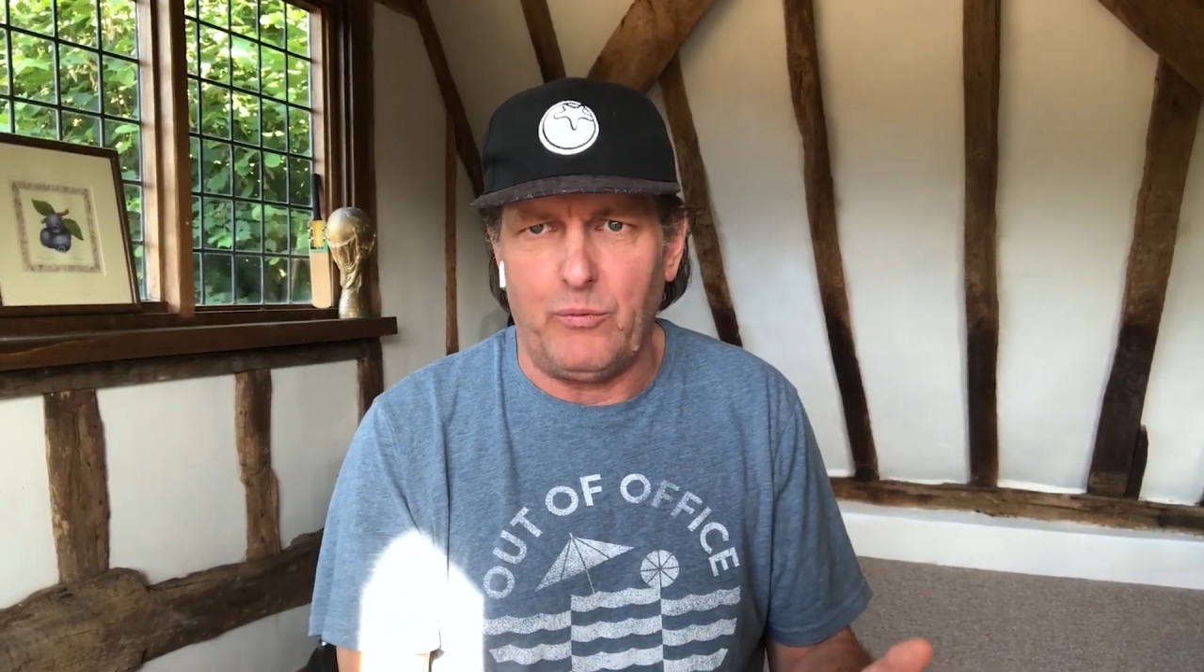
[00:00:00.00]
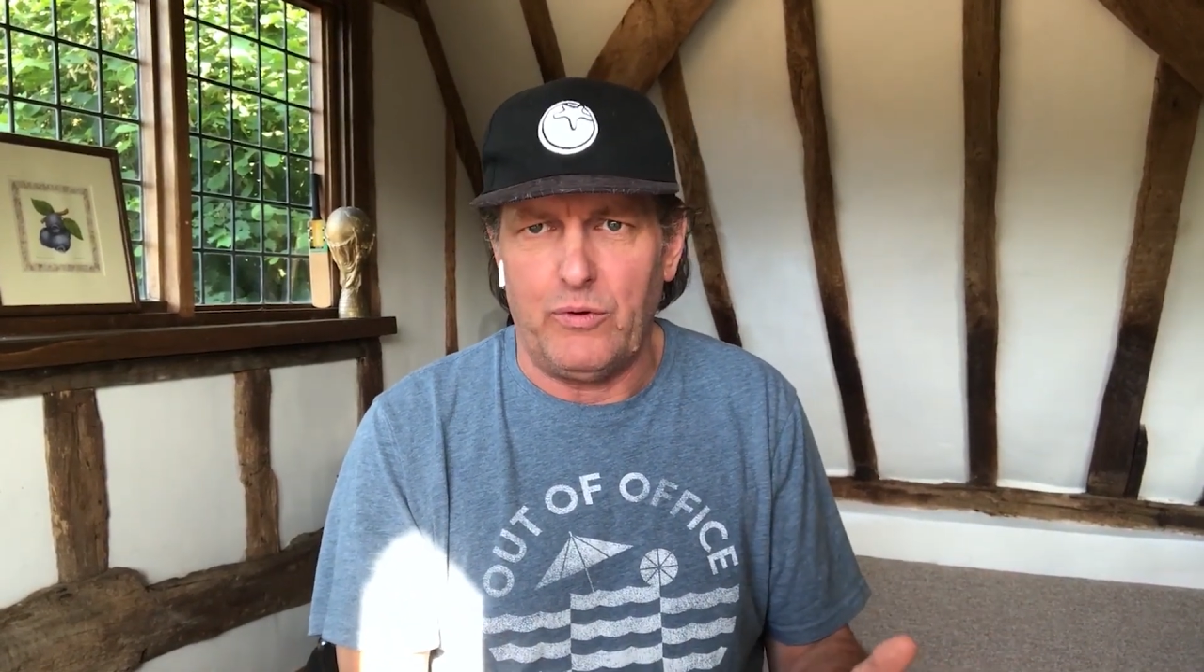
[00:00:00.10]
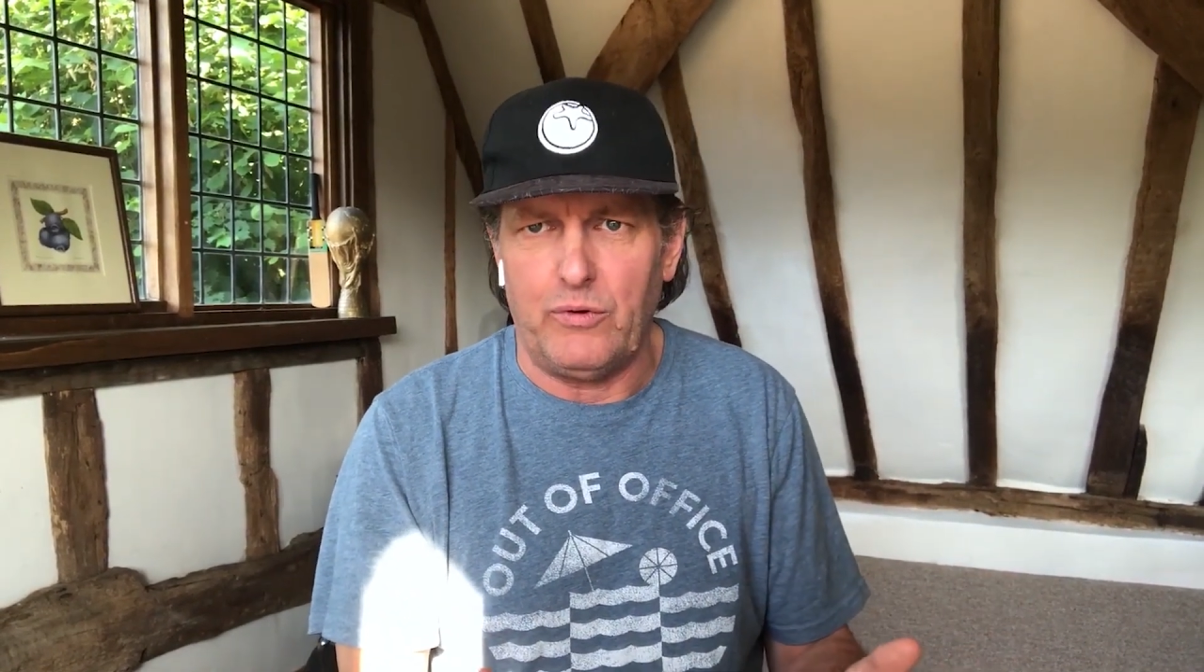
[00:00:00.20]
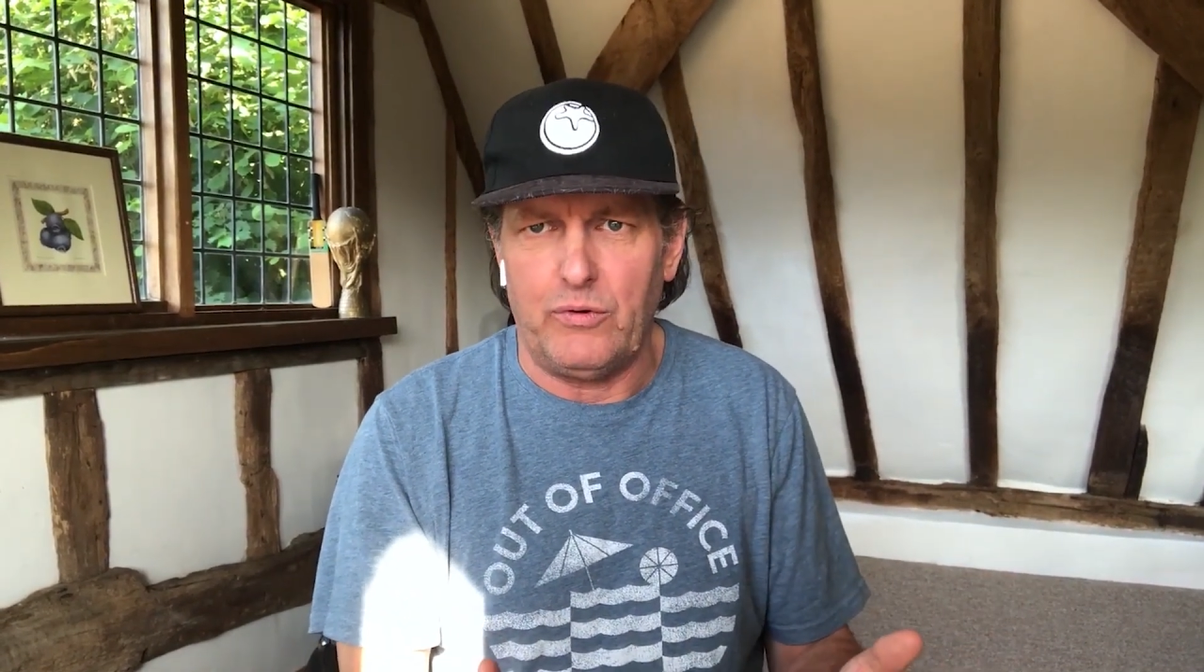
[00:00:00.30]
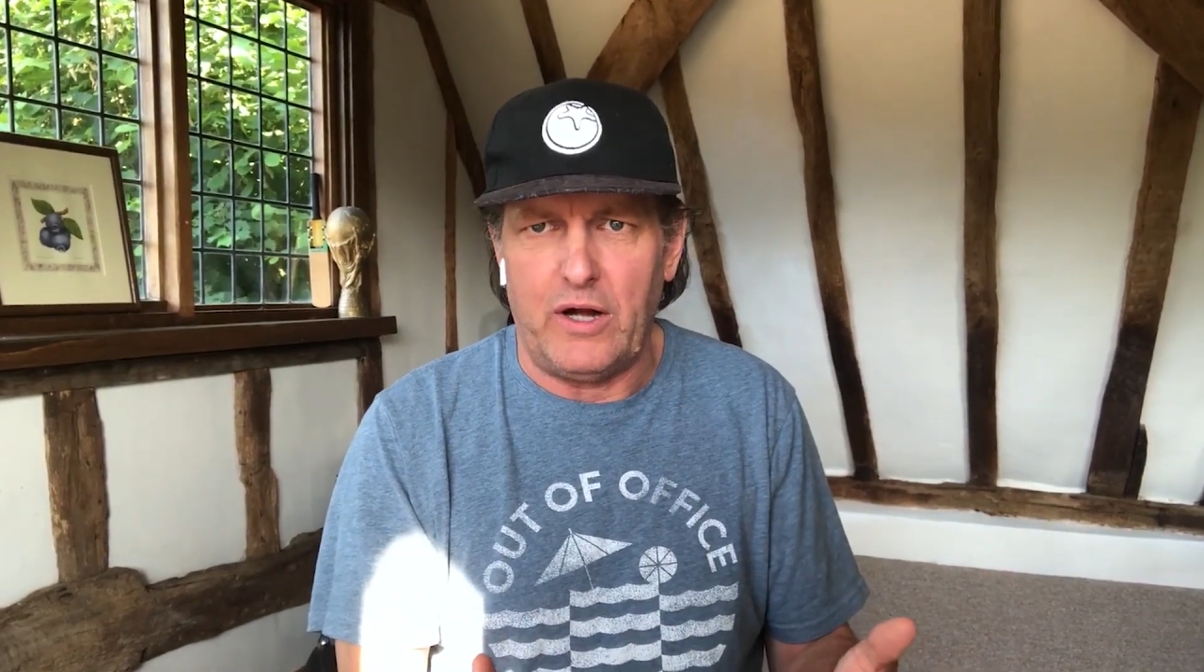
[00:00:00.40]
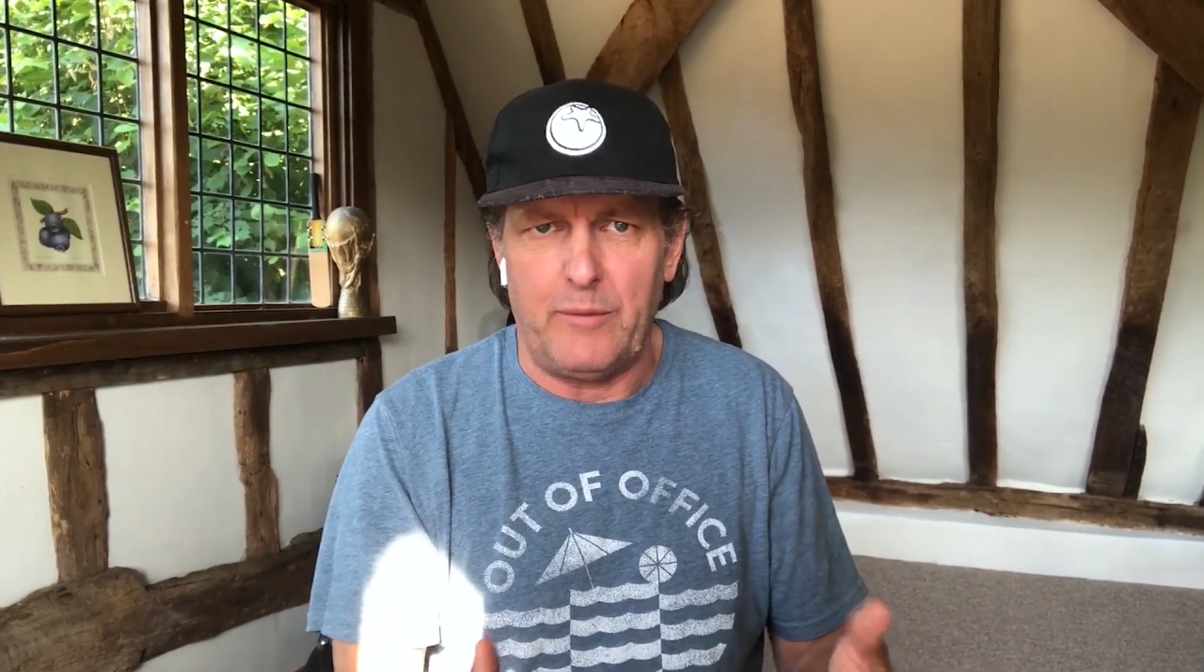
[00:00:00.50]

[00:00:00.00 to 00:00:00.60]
will